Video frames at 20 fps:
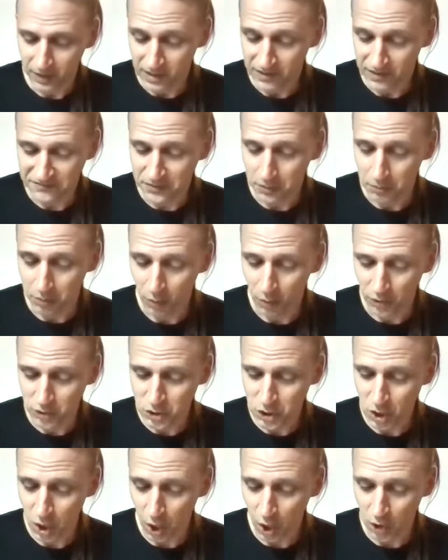If the boar
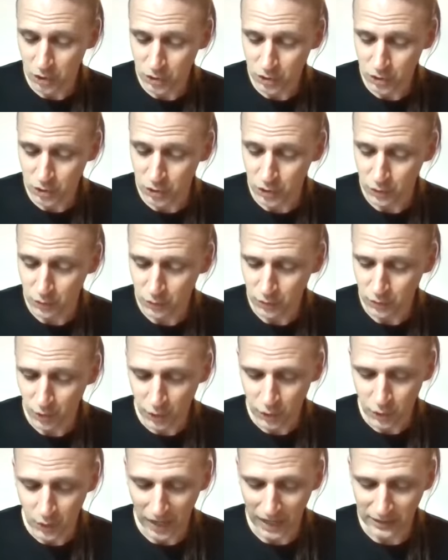charged you,
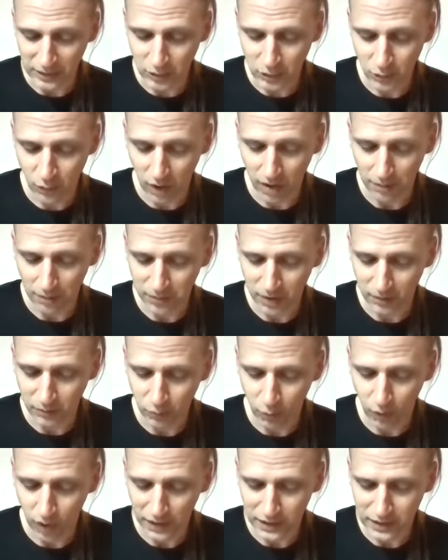you had to drop
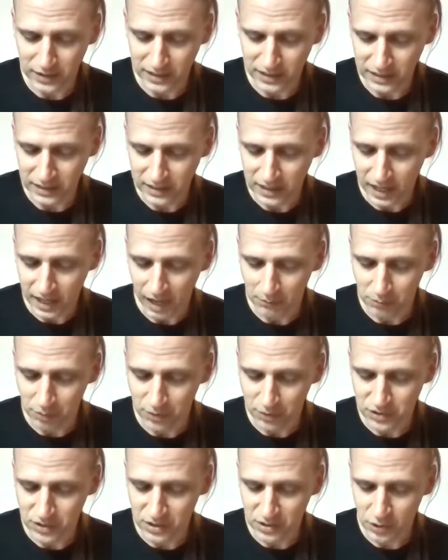on one knee and
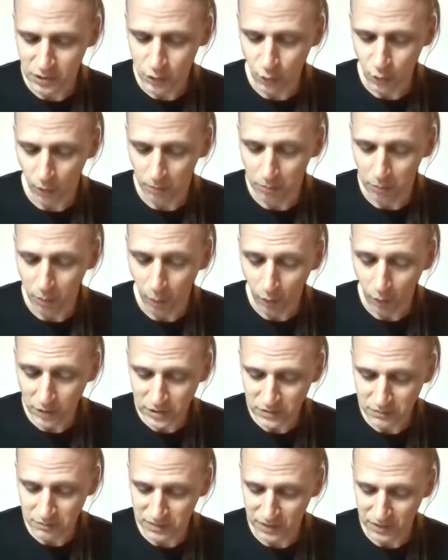present your boar
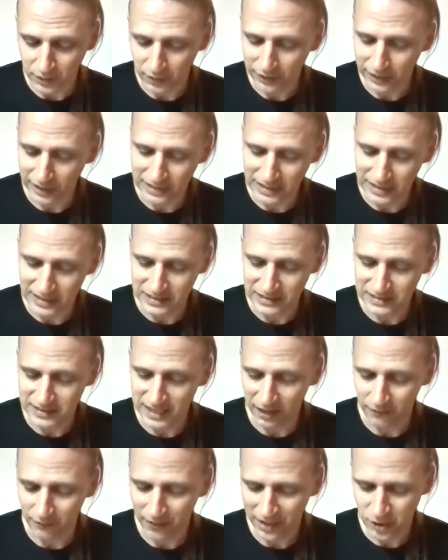spear in his
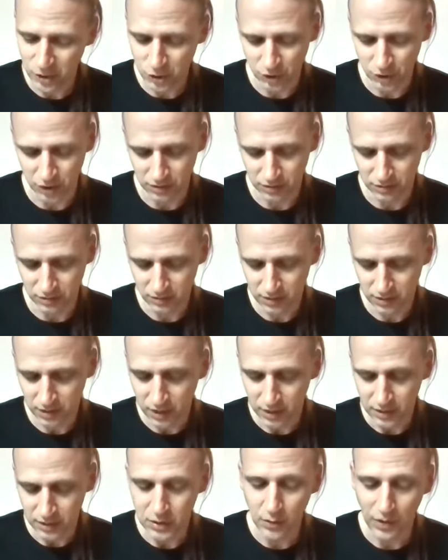direction.
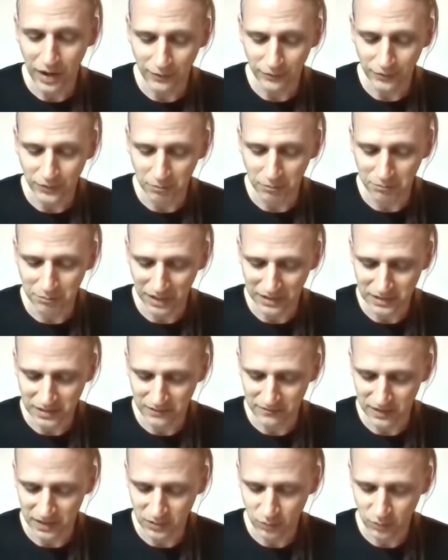You held the butt
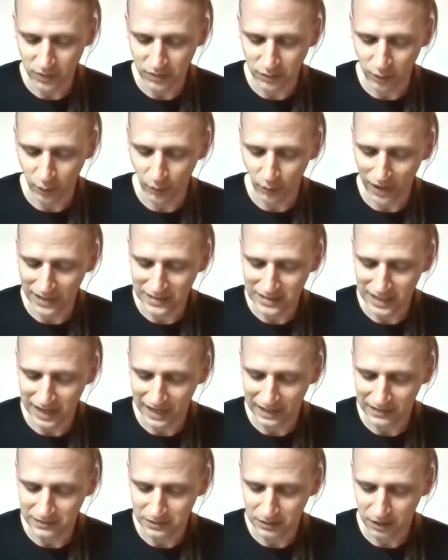of it with your right
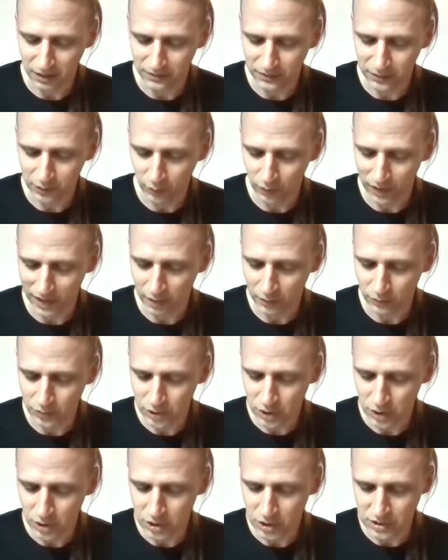hand on the ground
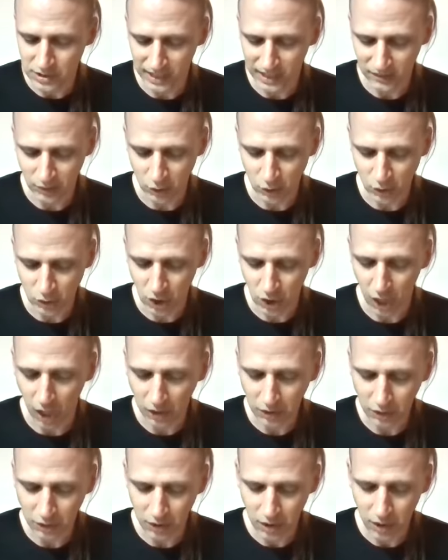to take the
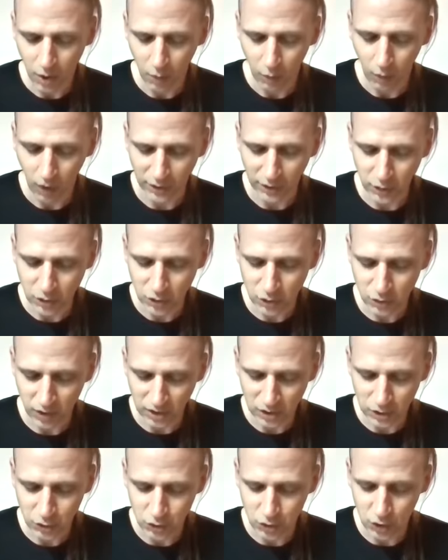shock while you
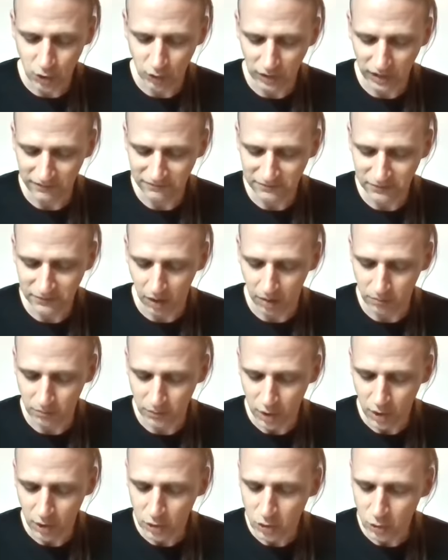stretched your left arm
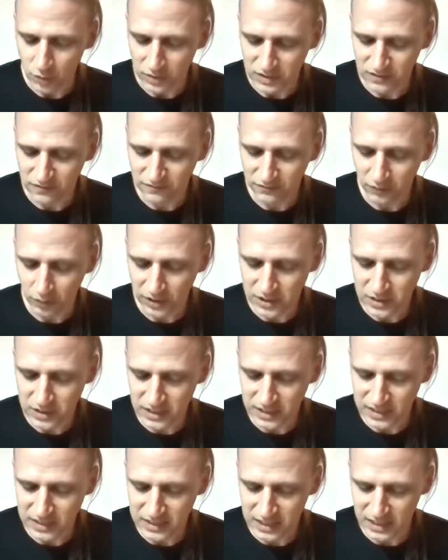to its fullest
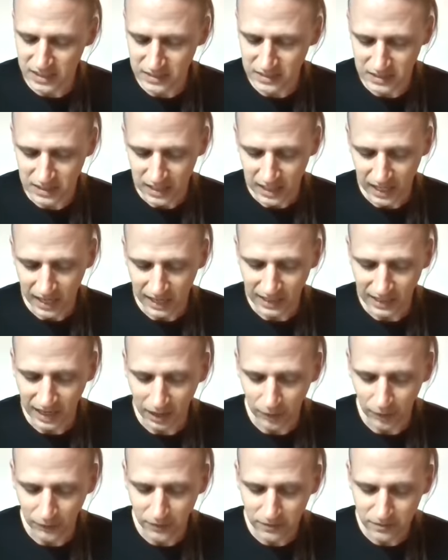extent and
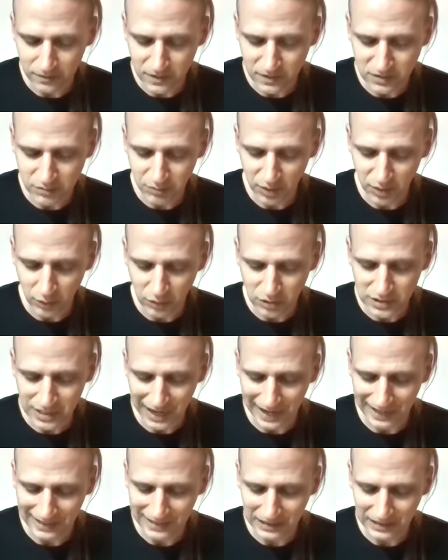held the spear
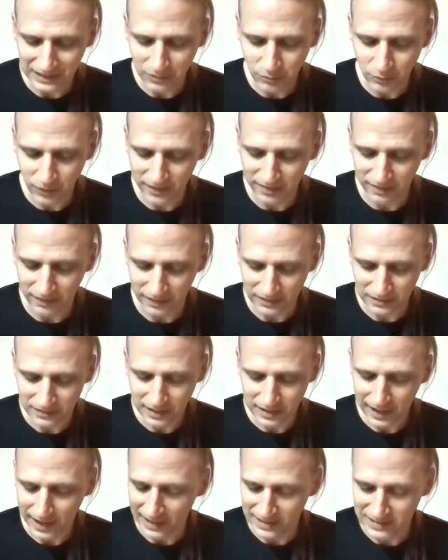tightly with it
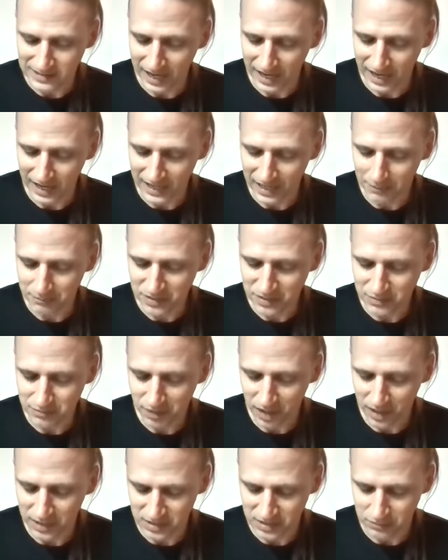as high up as
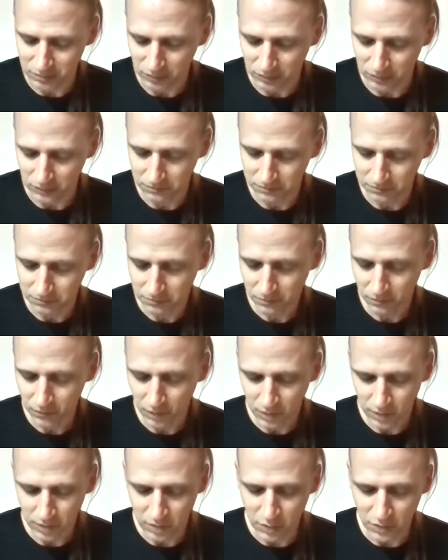possible.
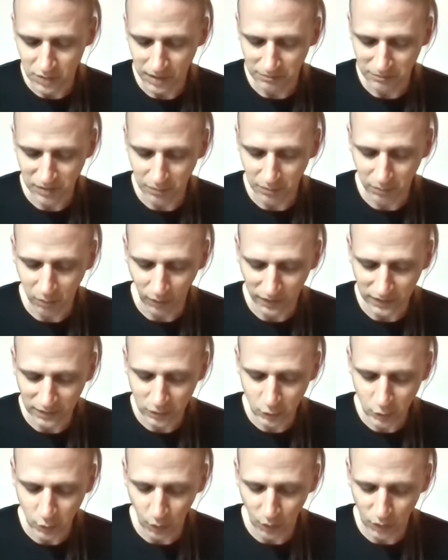You kept the point
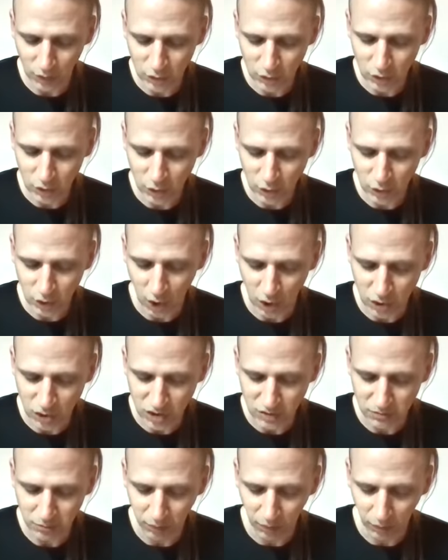towards the
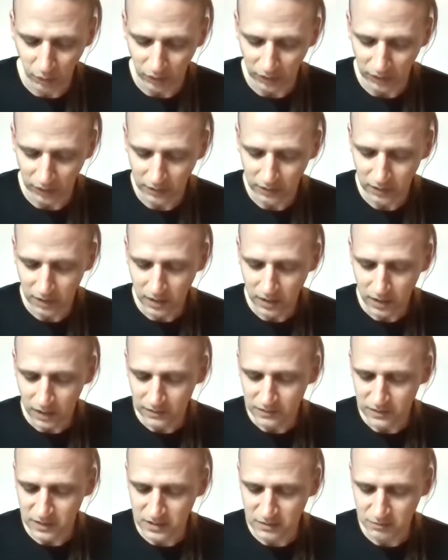charging boar.
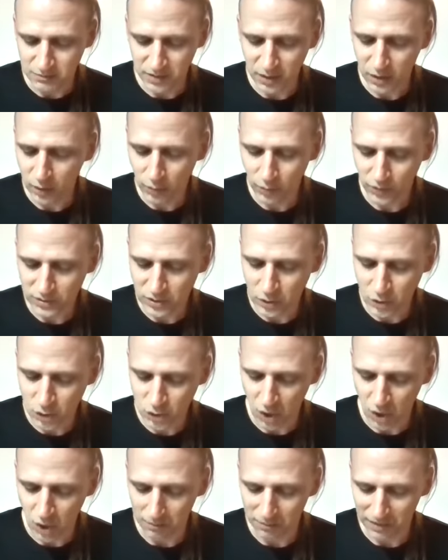The spear was as
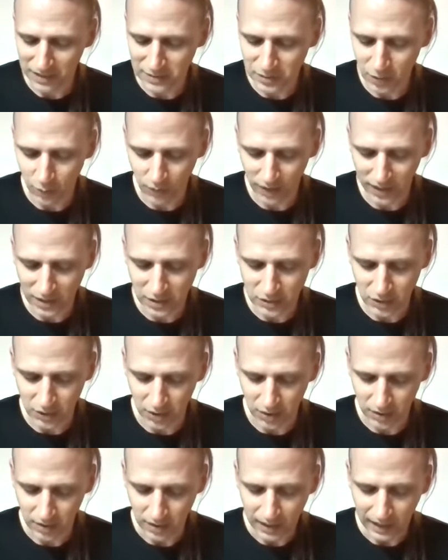sharp as a
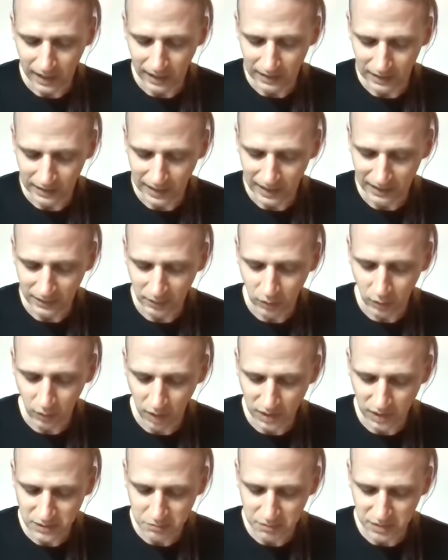razor, and it had a
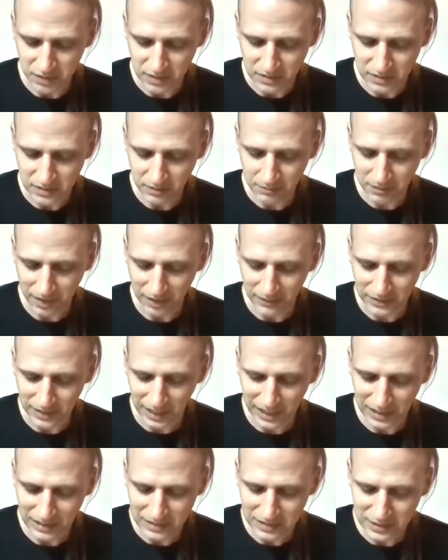cross piece about
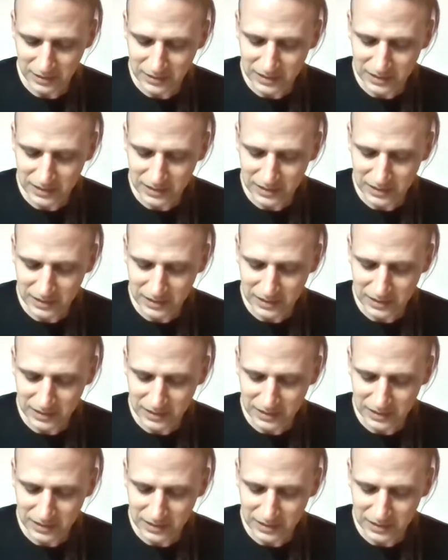18